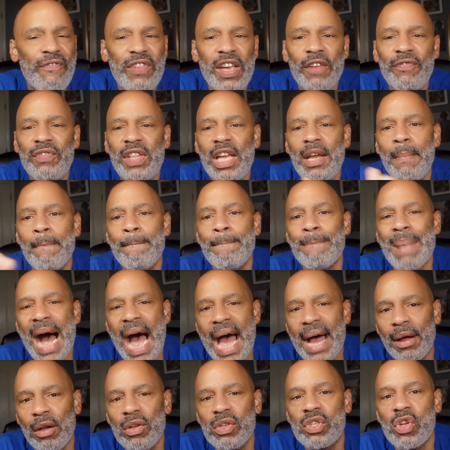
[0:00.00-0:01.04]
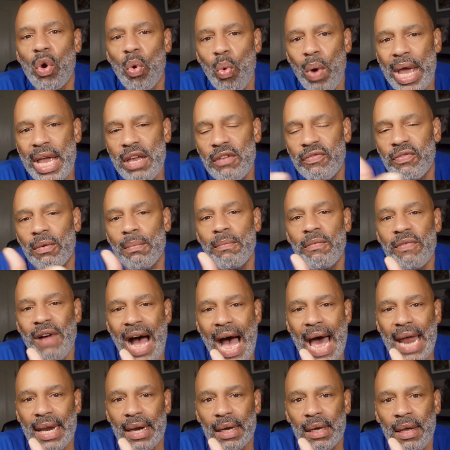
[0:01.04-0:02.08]
fifty miles away from
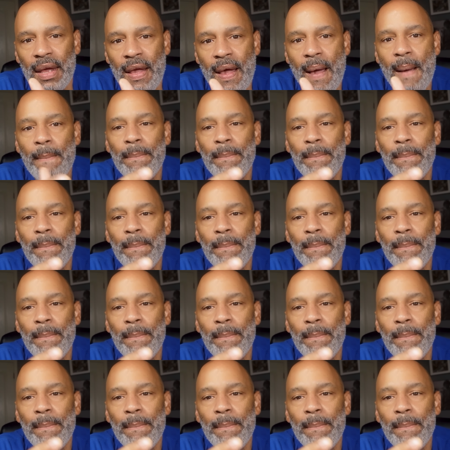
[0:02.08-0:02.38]
Vada